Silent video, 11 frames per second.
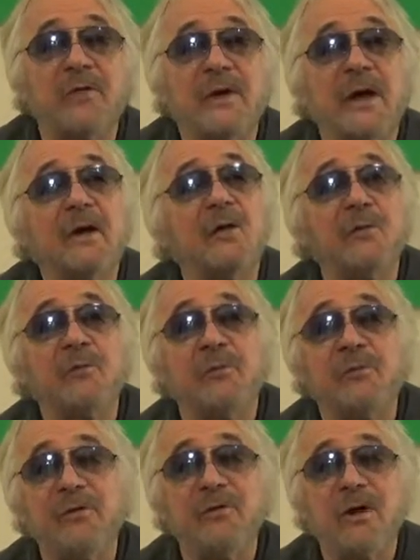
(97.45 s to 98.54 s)
and that goes
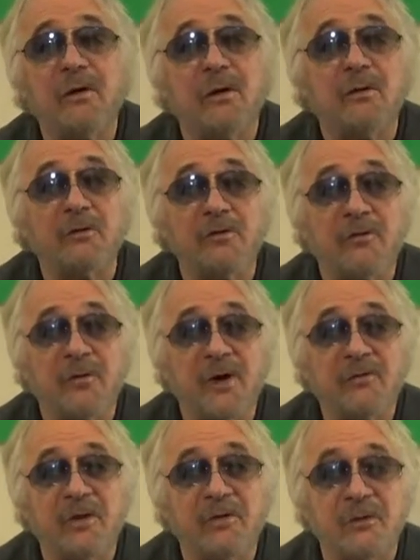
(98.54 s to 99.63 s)
from $15 to
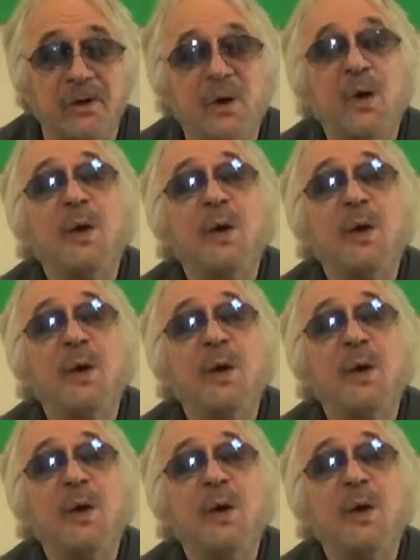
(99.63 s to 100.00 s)
$500,